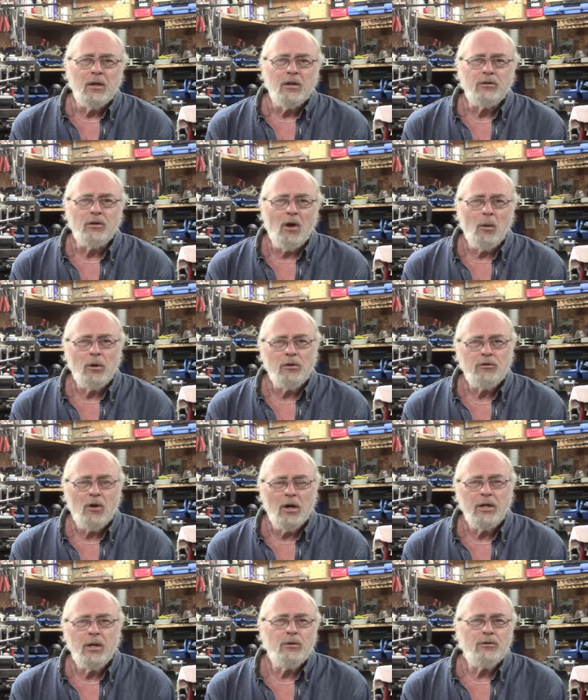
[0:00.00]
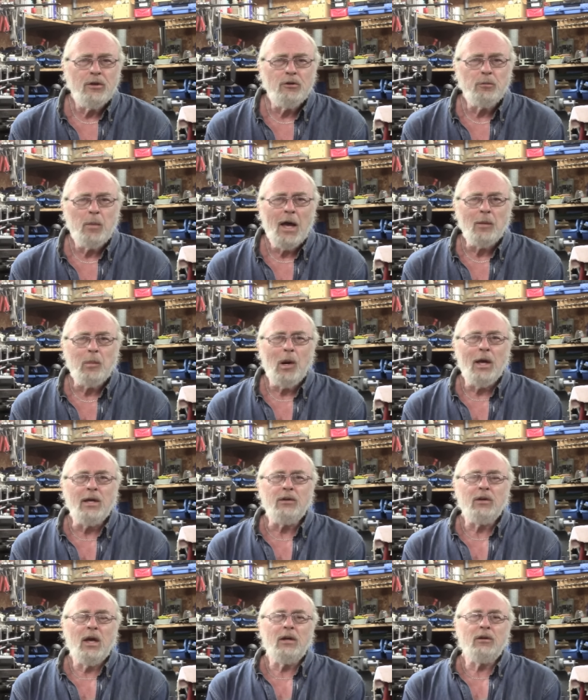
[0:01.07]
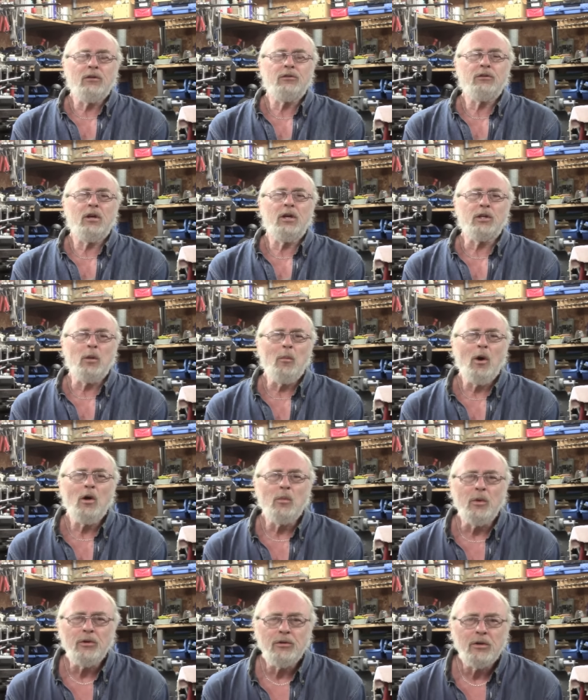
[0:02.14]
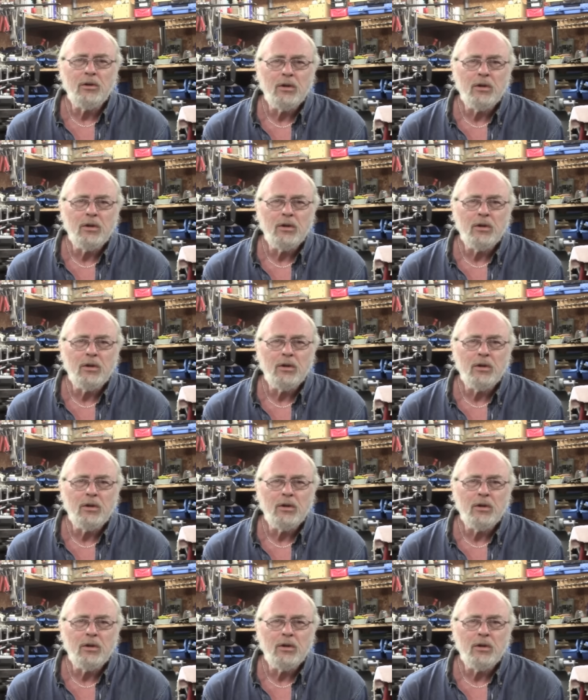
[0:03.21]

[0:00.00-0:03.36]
so I want to try and use this back plate and at the moment,